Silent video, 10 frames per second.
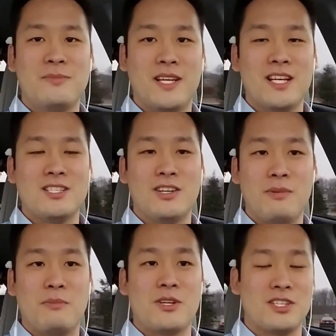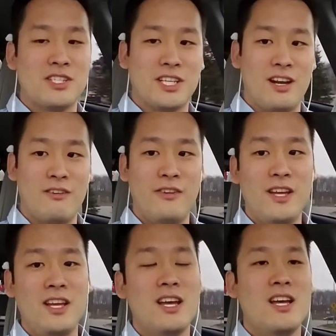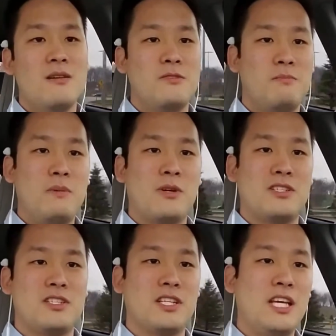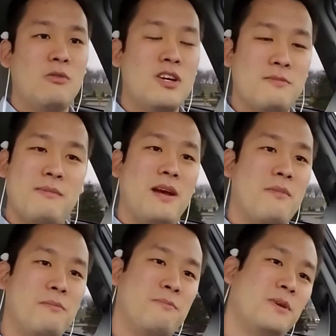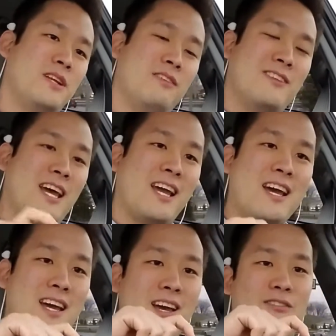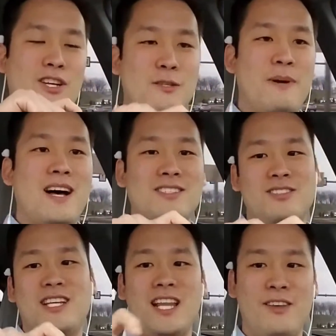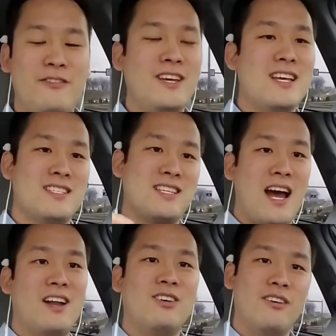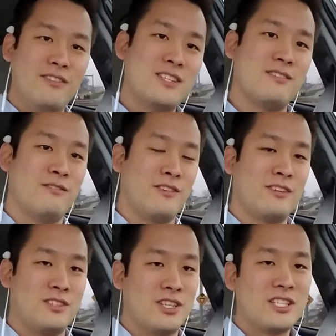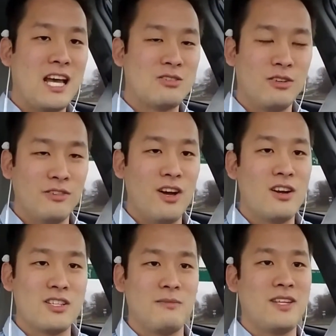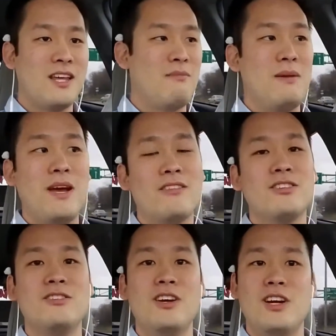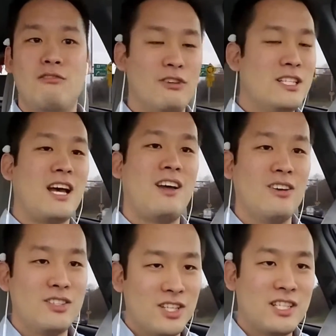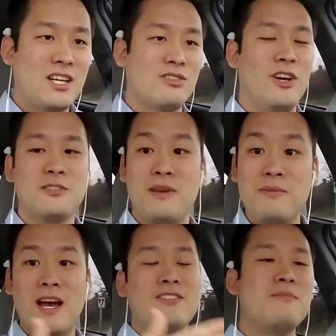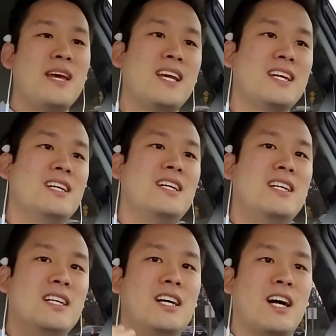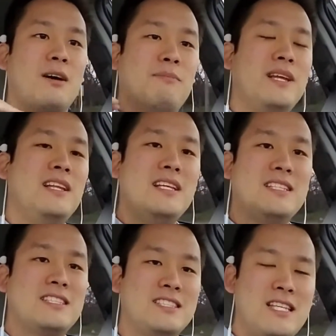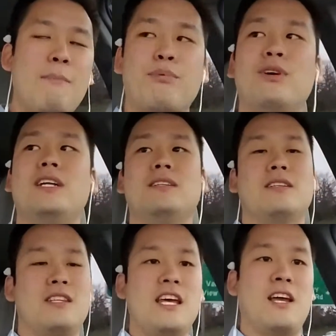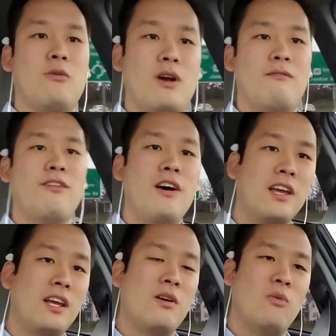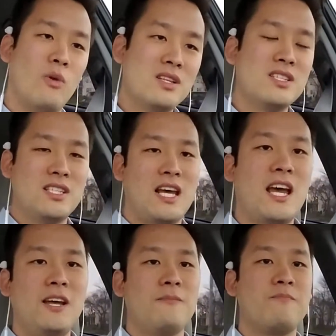because people are searching Gary Vee, people are searching keywords. Maybe I might put in like response to Daily V as a title of this Just Casual vlog or something like that. Maybe I have to retitle Just Casual vlogs. Maybe I have to make a completely separate thing where I'm vlogging once a day